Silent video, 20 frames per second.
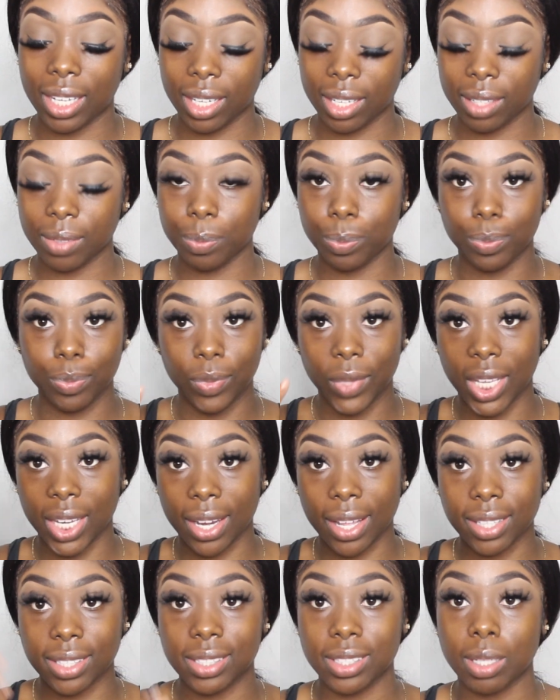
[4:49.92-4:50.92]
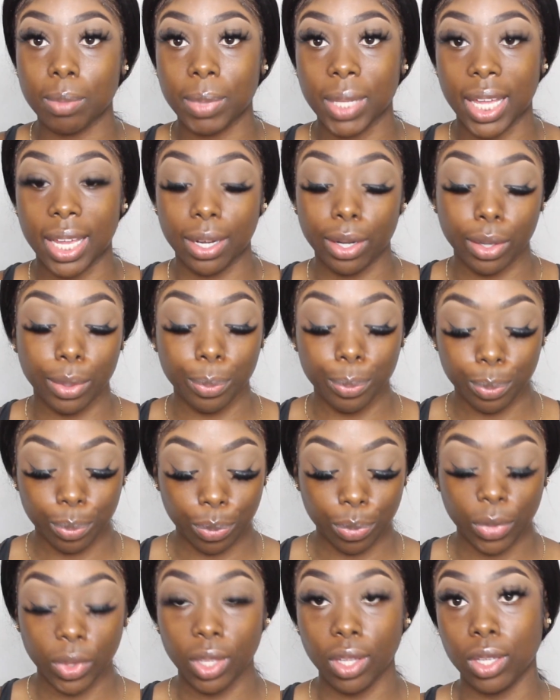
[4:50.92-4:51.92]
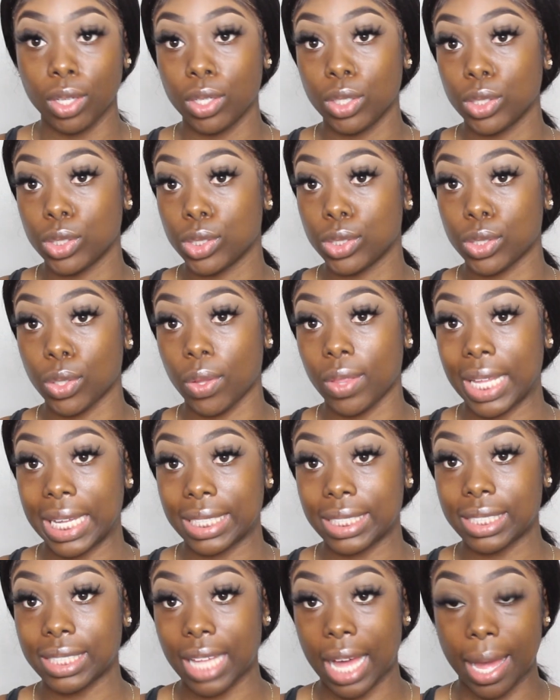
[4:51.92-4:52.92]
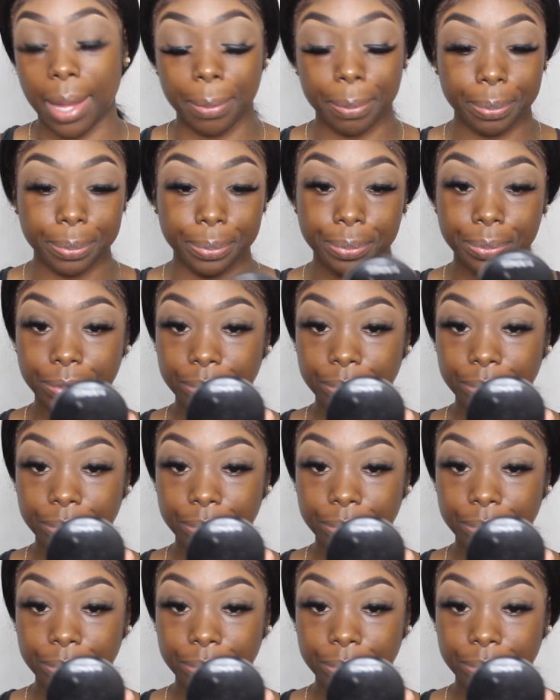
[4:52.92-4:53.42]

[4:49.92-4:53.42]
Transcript: Like, it needs to blend. So that's that.